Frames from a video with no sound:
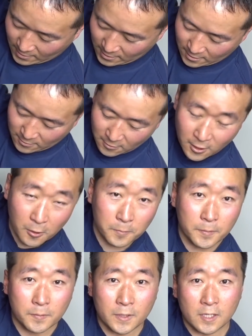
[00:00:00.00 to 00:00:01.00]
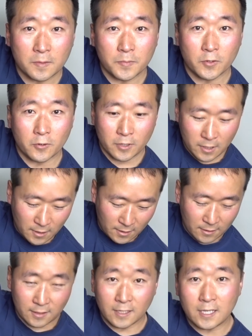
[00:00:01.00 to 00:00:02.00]
It'll help keep
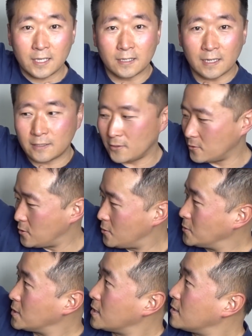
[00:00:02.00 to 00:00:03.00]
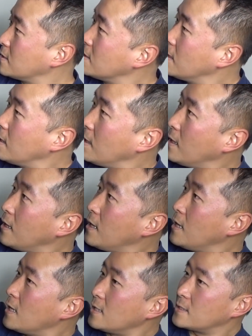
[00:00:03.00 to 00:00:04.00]
the heat on your clothes in.
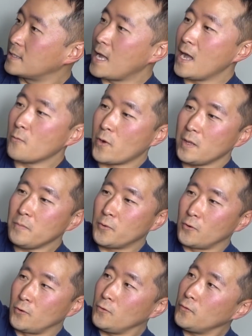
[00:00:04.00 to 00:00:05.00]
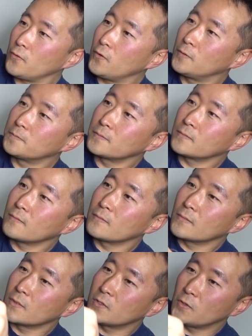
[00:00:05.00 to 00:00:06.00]
It's not rainproof,
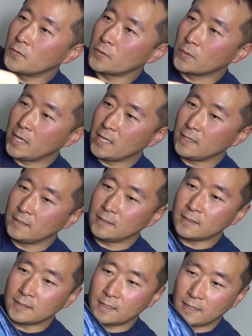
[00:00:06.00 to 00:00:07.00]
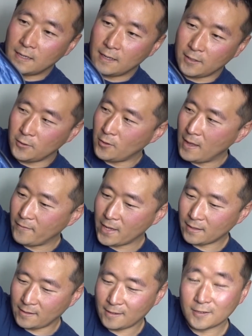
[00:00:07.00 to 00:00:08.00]
so if it rains and you don't have
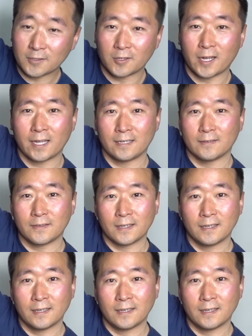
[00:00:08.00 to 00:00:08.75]
anything else, you're kind of